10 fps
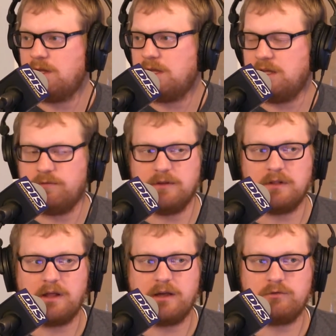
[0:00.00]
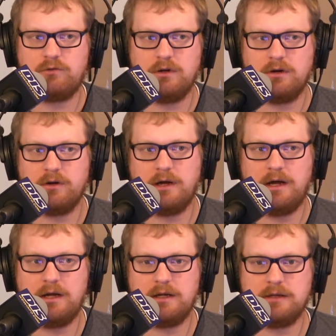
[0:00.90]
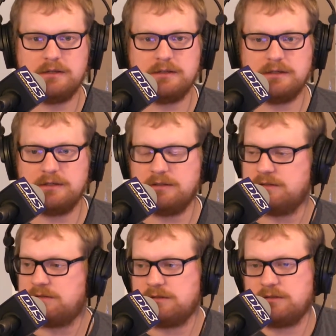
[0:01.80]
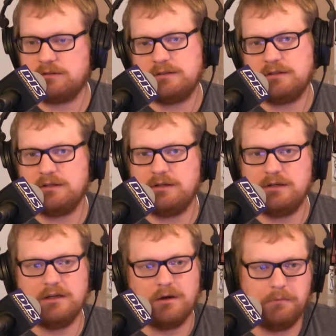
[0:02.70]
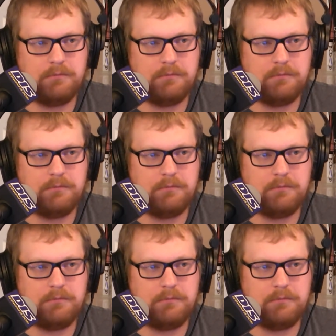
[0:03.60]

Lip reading: even last year. And, you know,